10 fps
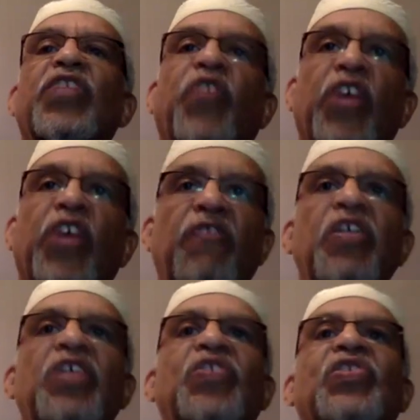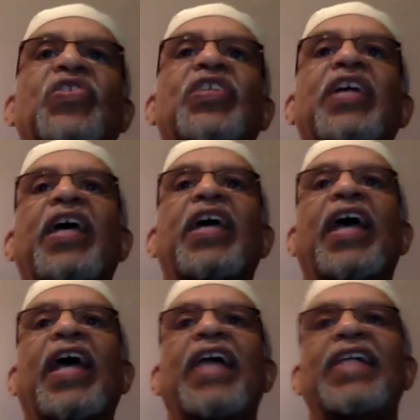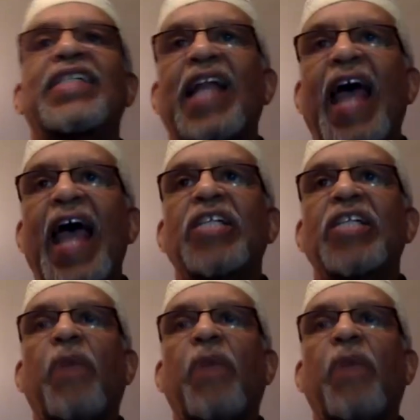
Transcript: forgiveness, and its last